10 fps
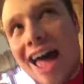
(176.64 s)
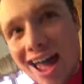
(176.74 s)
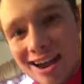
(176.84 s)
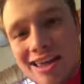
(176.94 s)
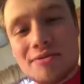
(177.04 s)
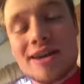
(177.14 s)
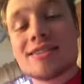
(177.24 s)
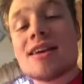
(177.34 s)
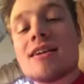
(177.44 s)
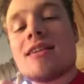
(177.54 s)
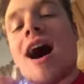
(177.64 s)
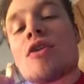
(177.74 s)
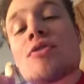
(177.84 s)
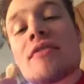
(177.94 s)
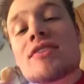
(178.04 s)
Anyways, now
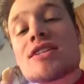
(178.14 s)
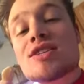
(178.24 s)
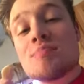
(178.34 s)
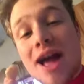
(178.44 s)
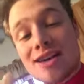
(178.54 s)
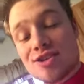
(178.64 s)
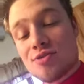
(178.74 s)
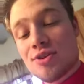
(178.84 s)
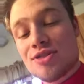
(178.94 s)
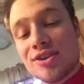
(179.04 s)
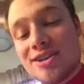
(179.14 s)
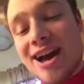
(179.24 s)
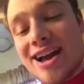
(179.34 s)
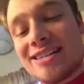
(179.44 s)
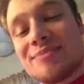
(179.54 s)
you have to smash it with your
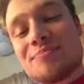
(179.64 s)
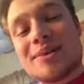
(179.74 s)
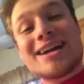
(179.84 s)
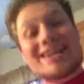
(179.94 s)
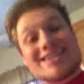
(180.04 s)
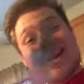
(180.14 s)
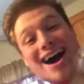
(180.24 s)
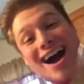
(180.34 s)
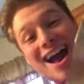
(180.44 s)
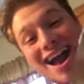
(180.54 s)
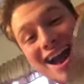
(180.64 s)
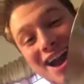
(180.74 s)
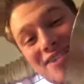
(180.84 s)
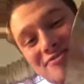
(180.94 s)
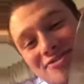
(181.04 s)
nice big
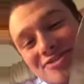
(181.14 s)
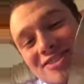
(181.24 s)
knife.